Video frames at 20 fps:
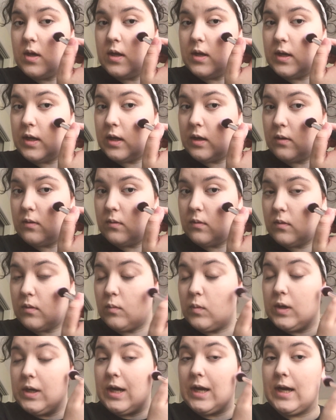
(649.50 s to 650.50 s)
Now,
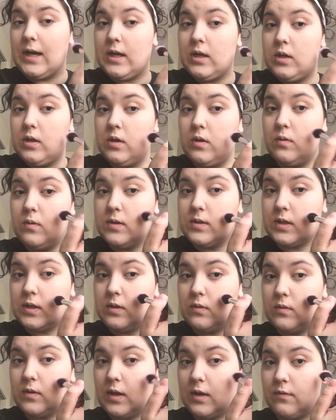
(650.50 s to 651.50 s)
what I do is I
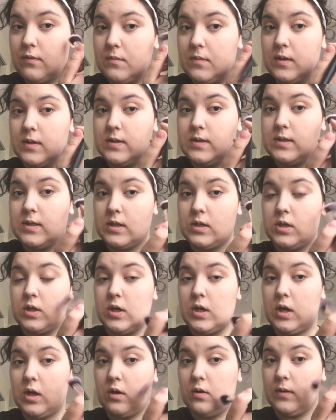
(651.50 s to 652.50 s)
do it like from the
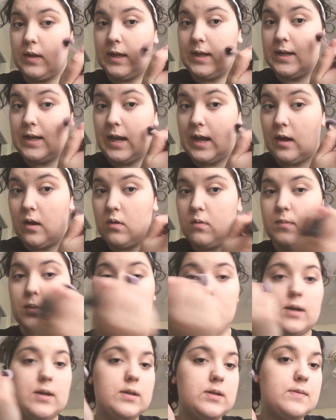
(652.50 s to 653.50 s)
center and go like down
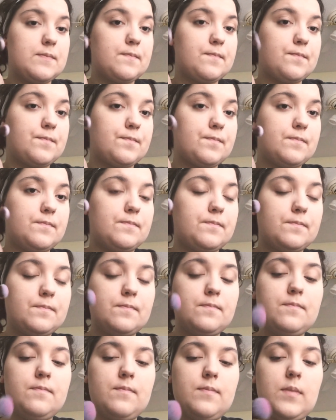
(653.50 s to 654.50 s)
because
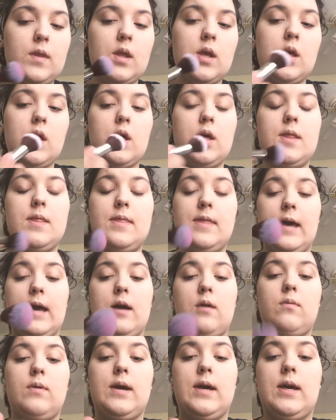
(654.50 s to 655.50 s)

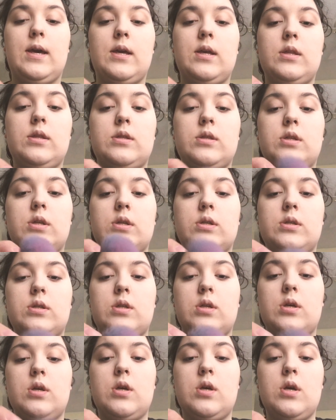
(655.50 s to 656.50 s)
that way it
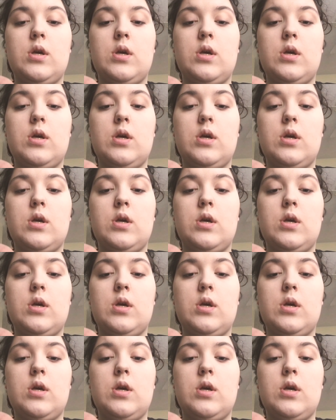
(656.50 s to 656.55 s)
just